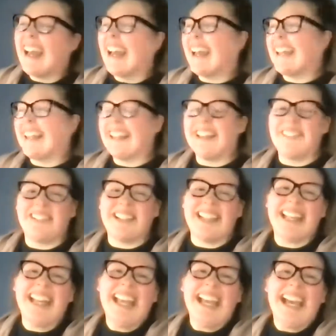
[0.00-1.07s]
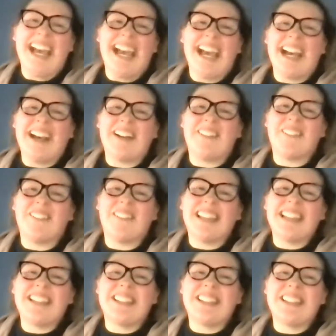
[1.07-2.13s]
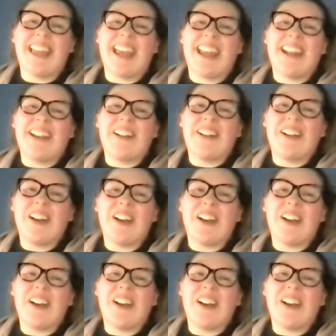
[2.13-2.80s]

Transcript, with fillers: I love it. Um, so then